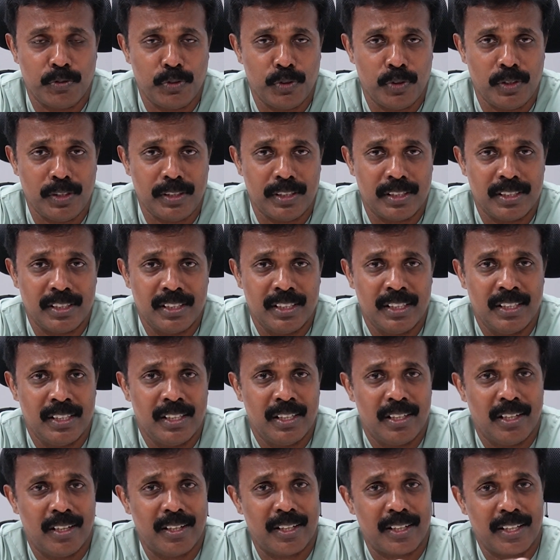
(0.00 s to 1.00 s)
food,
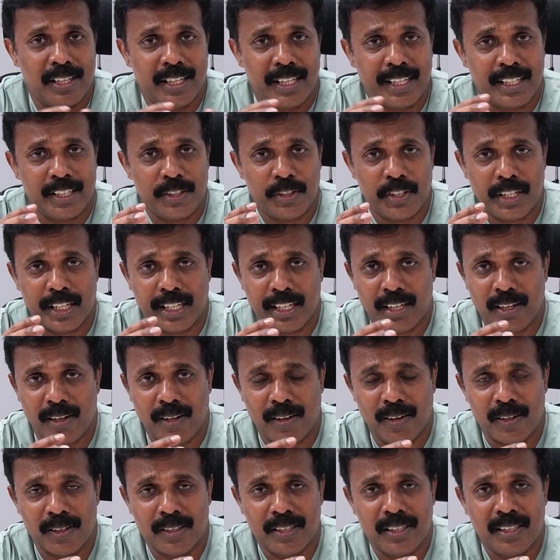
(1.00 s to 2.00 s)
or like you take
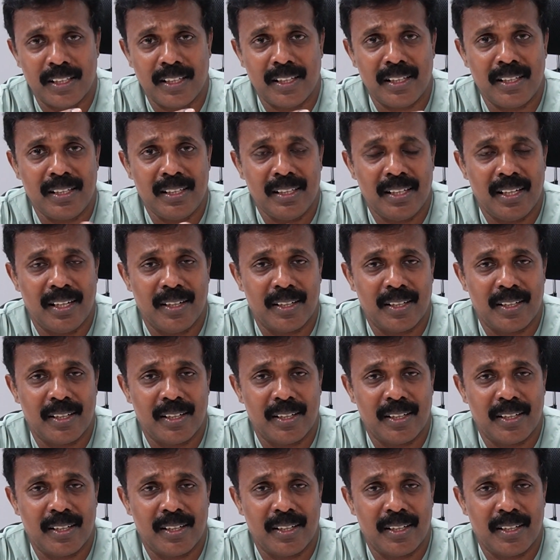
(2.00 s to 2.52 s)
alcohol,